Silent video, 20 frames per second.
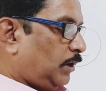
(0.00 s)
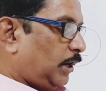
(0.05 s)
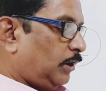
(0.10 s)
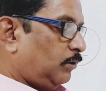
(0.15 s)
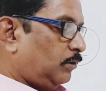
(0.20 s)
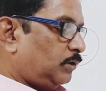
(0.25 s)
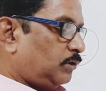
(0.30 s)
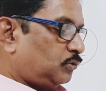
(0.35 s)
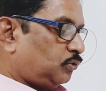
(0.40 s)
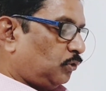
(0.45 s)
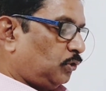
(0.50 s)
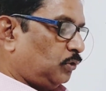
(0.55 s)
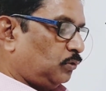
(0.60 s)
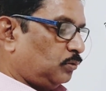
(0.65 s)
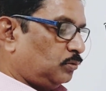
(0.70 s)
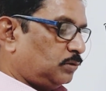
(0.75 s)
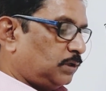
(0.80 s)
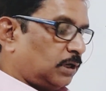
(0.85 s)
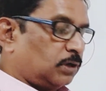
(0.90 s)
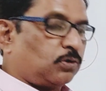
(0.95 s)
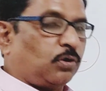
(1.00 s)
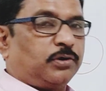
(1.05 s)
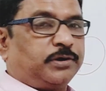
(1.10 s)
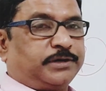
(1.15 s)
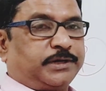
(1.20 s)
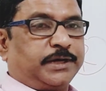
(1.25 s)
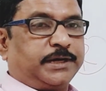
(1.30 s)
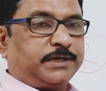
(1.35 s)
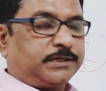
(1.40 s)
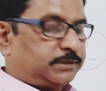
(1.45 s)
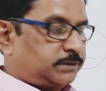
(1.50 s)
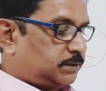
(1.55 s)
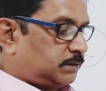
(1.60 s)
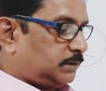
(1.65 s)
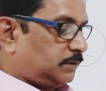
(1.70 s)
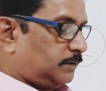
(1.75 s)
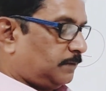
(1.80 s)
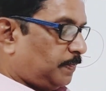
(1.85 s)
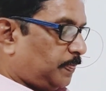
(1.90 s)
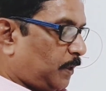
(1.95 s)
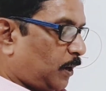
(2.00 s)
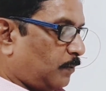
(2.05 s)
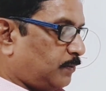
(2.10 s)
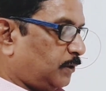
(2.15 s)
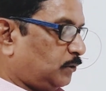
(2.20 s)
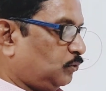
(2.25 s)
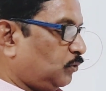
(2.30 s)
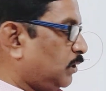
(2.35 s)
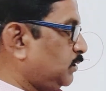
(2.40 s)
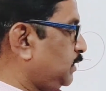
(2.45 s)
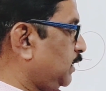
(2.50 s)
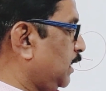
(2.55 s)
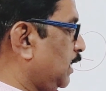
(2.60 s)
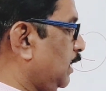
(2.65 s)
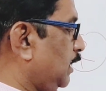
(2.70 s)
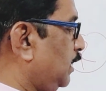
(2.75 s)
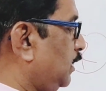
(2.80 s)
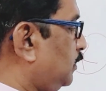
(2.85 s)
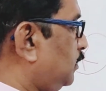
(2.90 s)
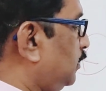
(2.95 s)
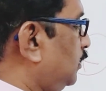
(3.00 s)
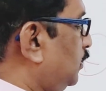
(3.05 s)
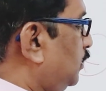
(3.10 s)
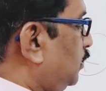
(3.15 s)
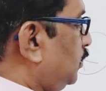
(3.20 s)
I will show you the contents of the thoracic inlet.